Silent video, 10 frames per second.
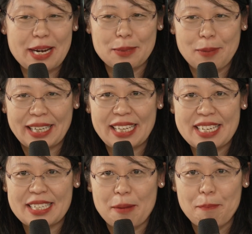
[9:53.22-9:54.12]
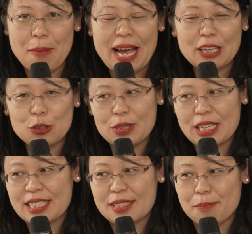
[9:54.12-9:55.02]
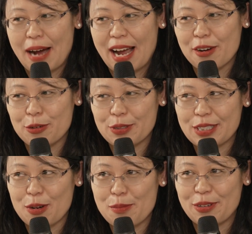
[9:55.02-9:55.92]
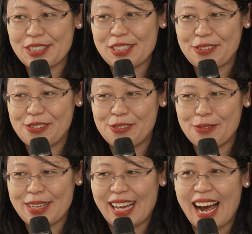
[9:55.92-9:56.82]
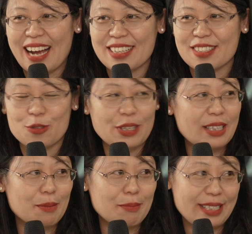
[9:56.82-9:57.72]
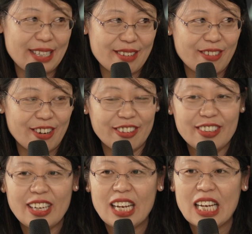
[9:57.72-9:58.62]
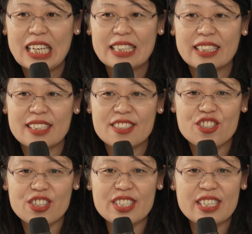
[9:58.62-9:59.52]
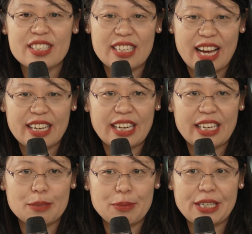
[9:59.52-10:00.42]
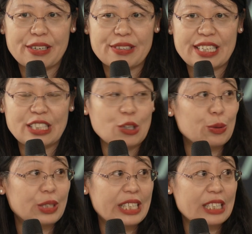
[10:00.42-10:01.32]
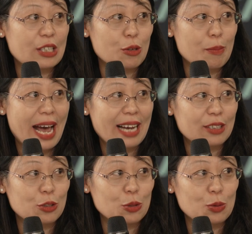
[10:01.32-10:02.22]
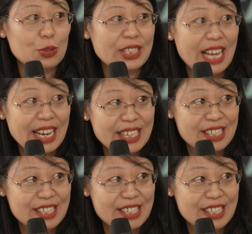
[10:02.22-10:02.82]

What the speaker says: expectation. Back to this bioresorbable screw with high strength material. Then surgeons like it because they no need to go back to do second